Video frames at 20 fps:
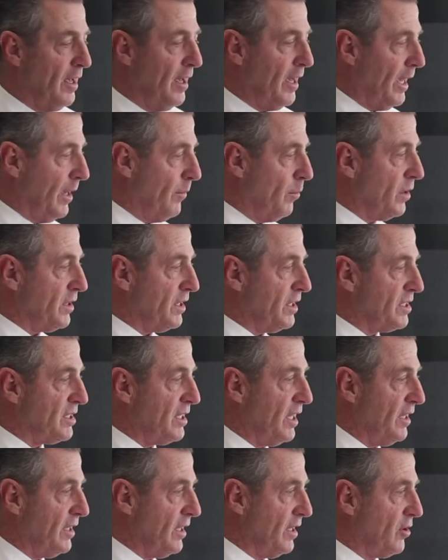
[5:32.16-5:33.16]
And what you're
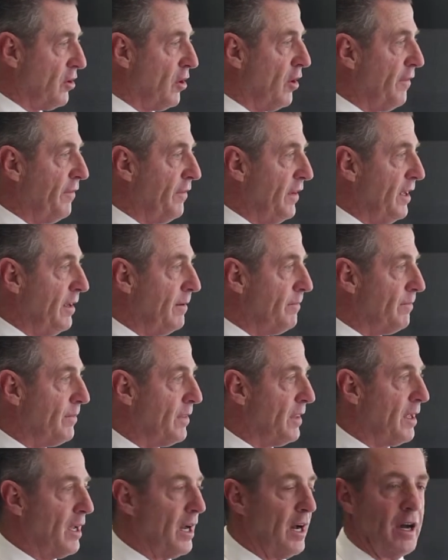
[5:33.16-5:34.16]
seeing in coffee,
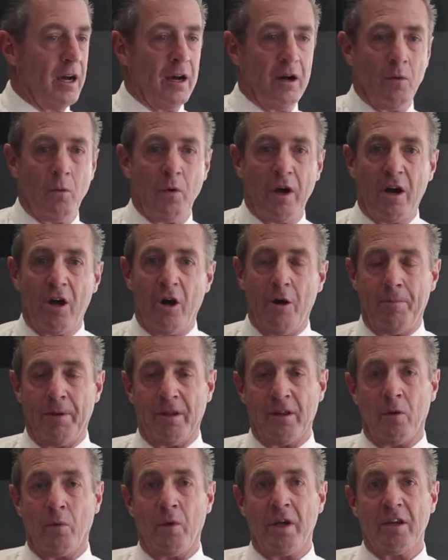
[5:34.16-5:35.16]
we're
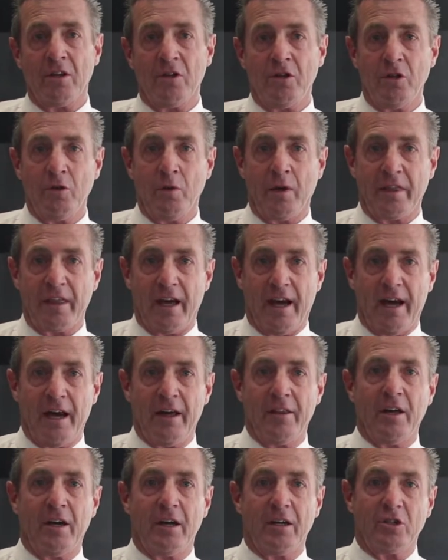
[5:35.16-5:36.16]
hoping that we can do with
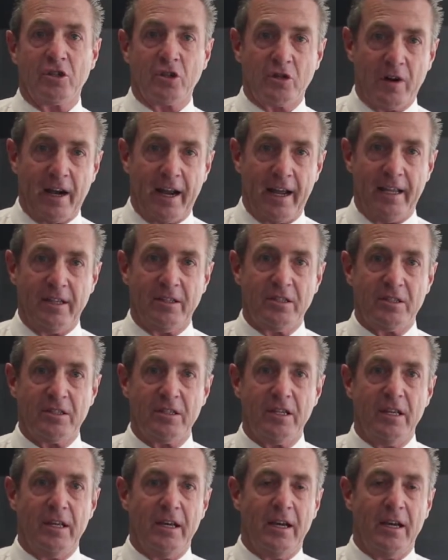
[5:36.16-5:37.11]
other trades,